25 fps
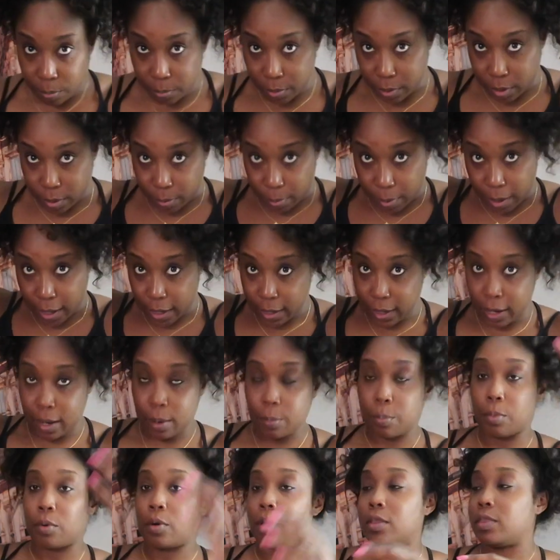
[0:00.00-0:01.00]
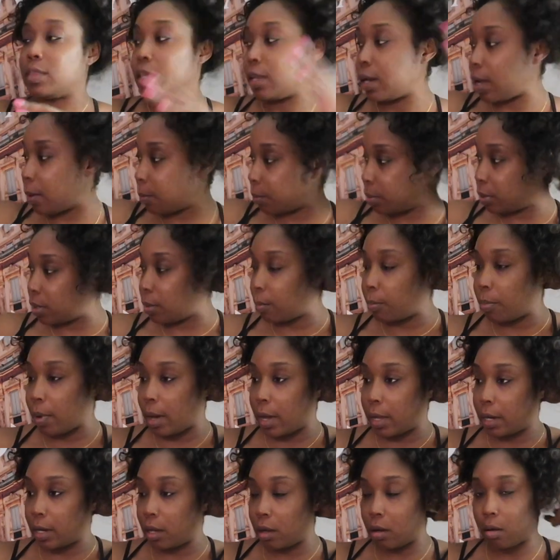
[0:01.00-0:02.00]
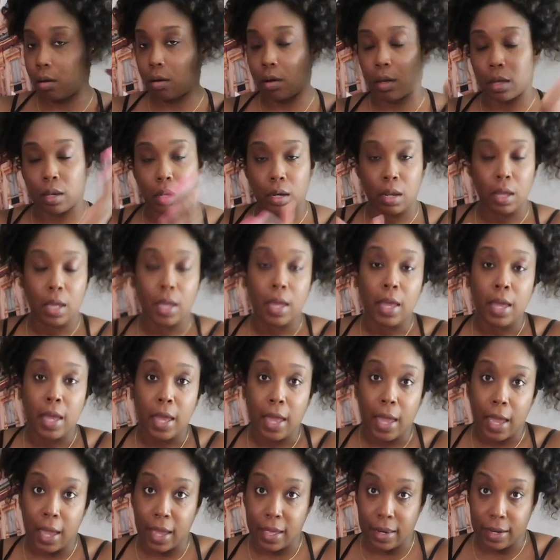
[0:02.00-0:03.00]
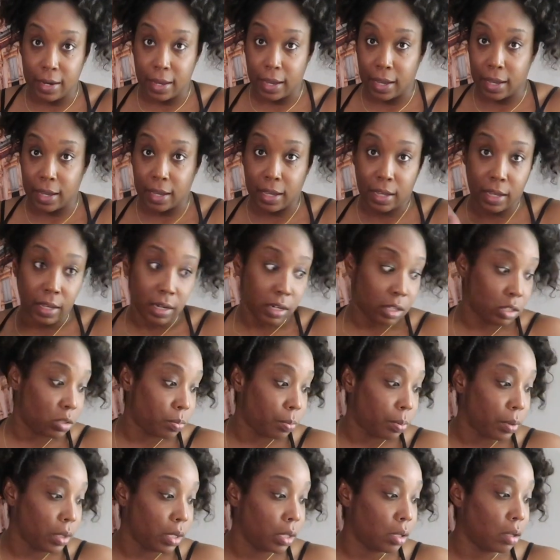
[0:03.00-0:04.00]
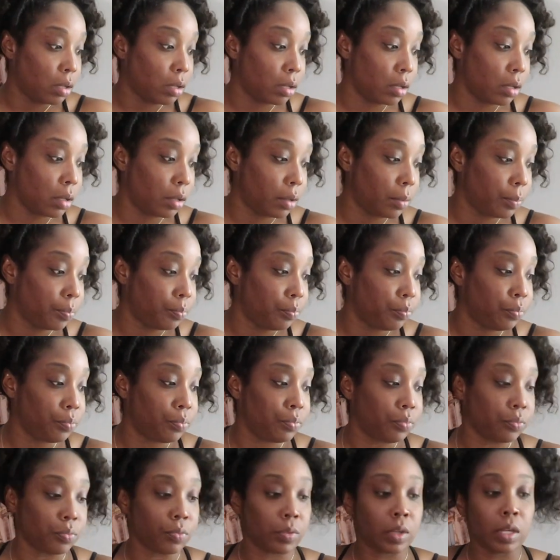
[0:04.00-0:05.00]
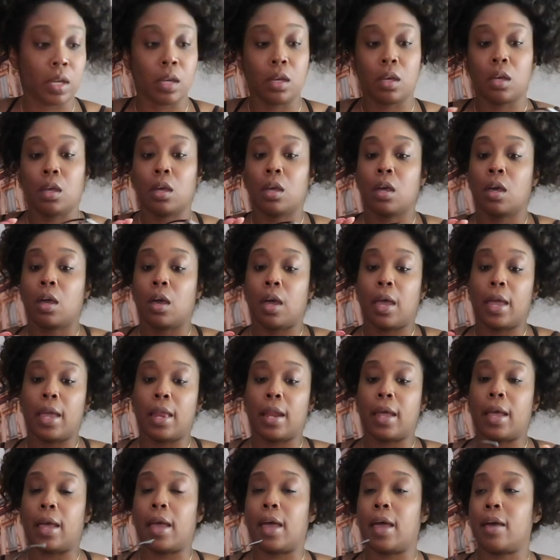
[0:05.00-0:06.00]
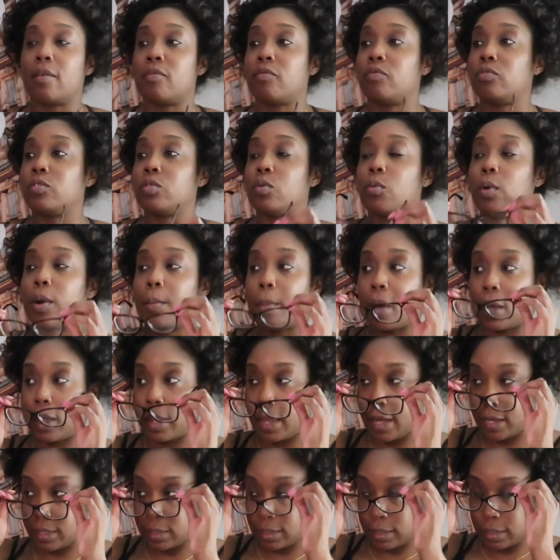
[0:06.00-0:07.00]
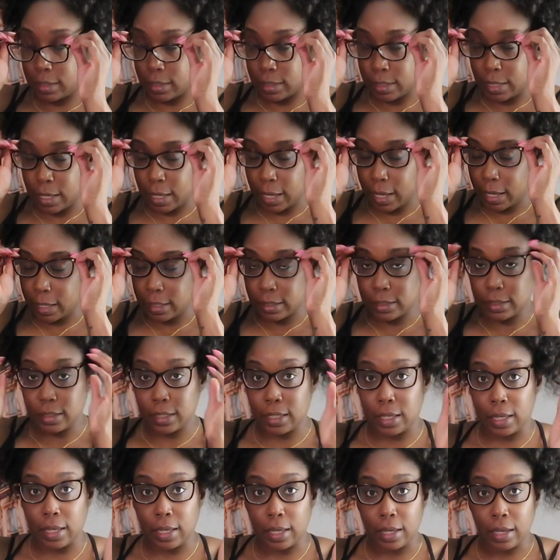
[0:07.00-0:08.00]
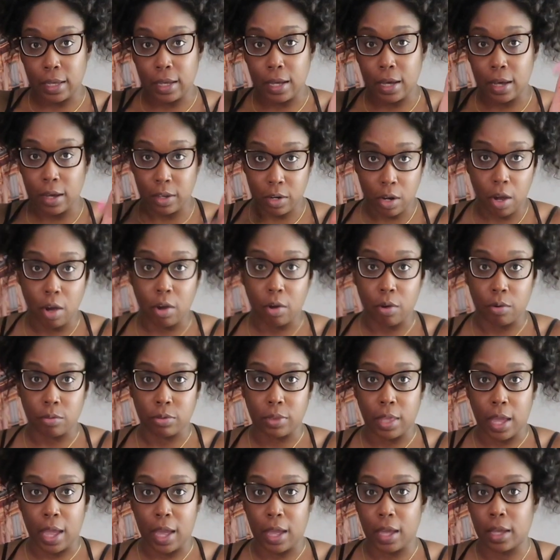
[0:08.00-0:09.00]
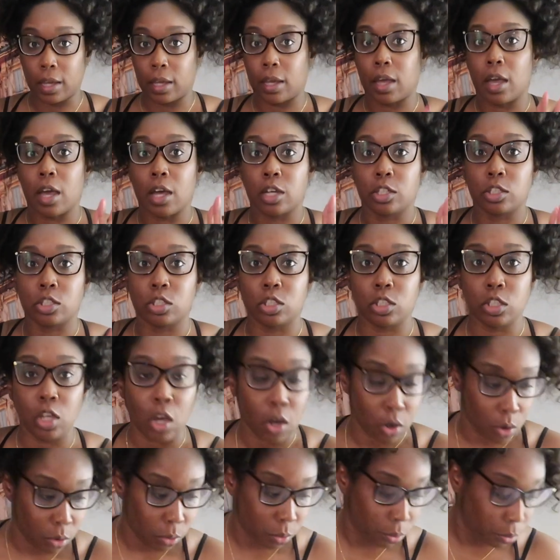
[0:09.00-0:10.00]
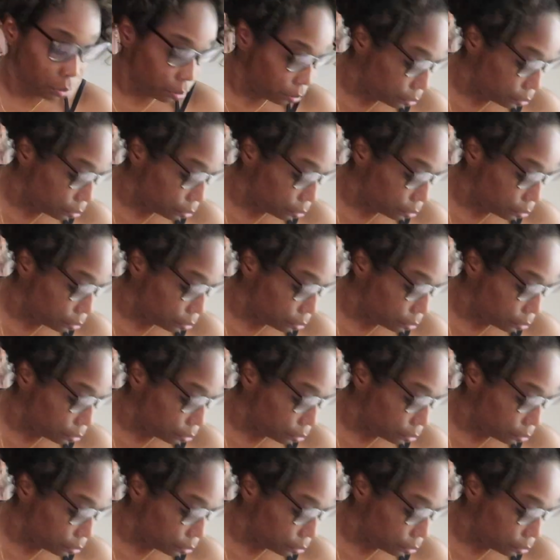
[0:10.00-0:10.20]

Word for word: up in a pineapple and then I put a bonnet on at night and it's pretty good. And I have to wear my glasses because I can't see a doggone thing. So,